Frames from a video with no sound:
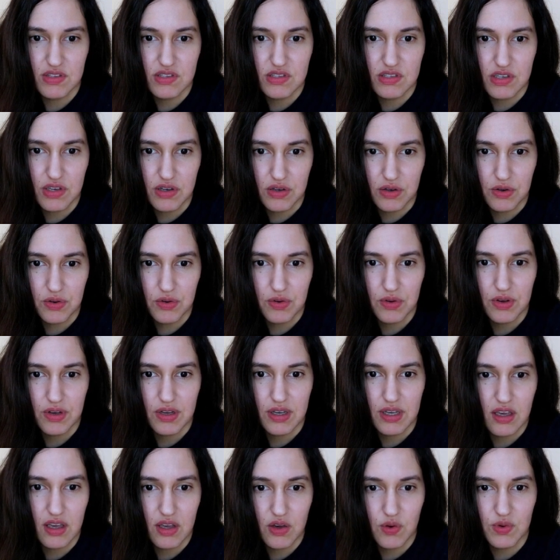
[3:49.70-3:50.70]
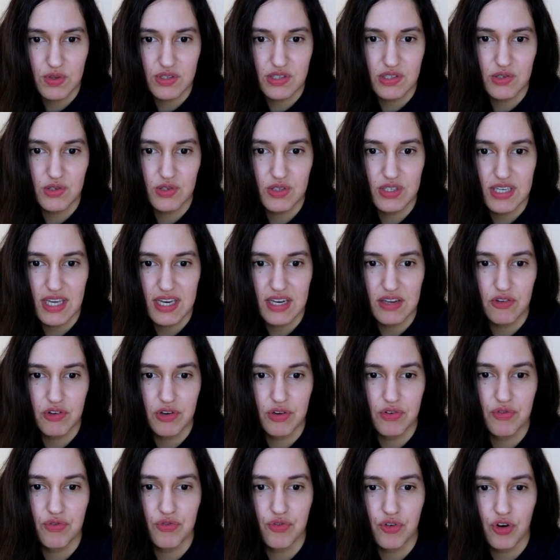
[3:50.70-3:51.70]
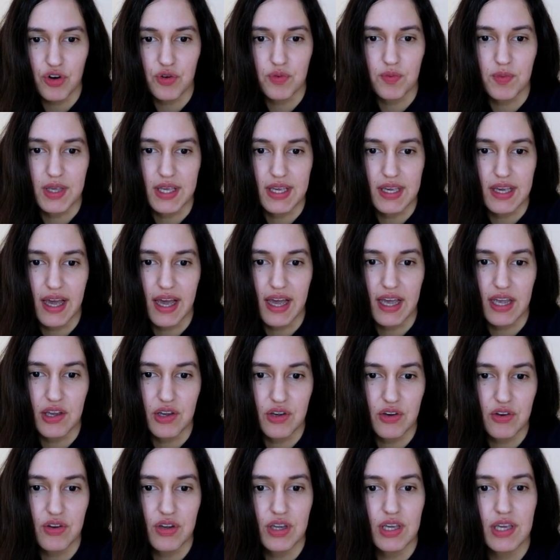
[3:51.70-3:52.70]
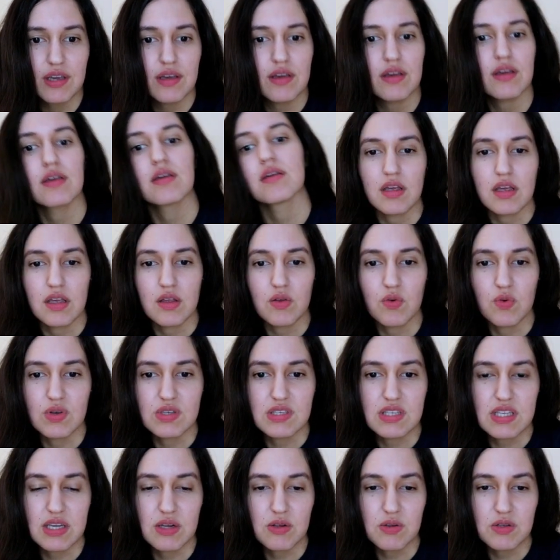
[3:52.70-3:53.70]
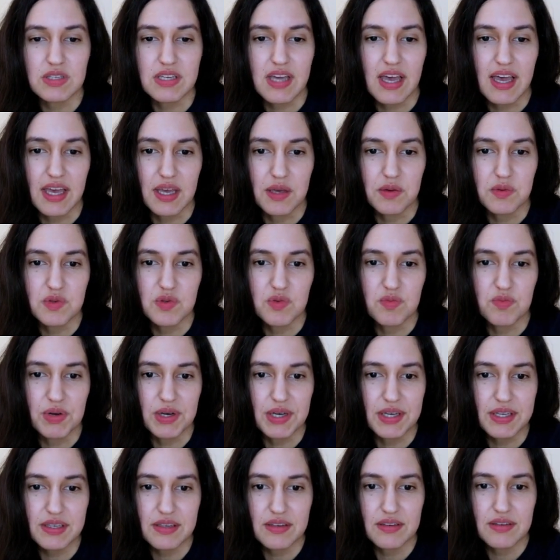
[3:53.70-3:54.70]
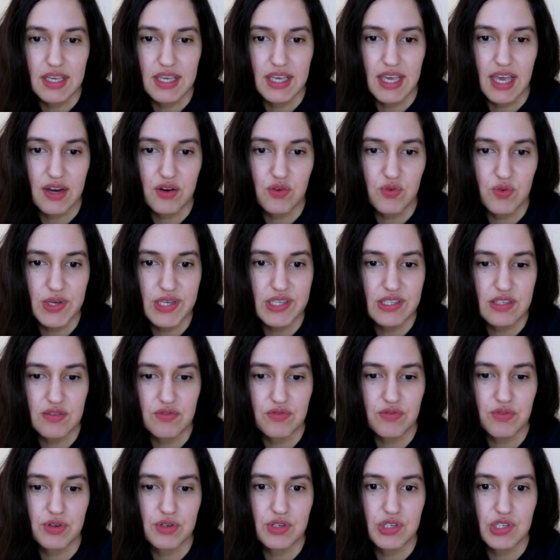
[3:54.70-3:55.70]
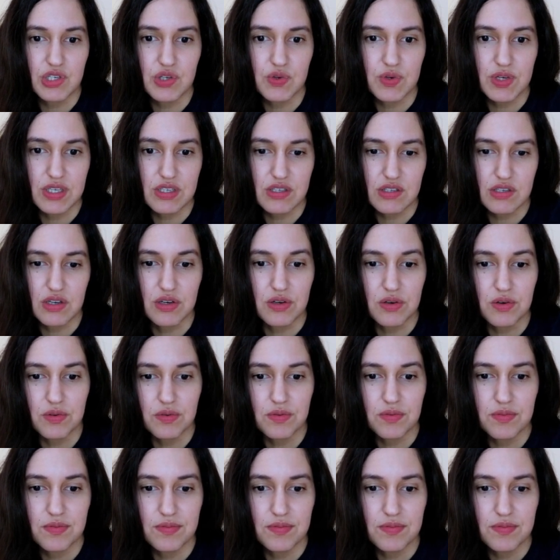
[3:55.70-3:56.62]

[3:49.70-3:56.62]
so, it was the lieutenant who informed me. I agree it was ill-timed, but he had a reason for doing so.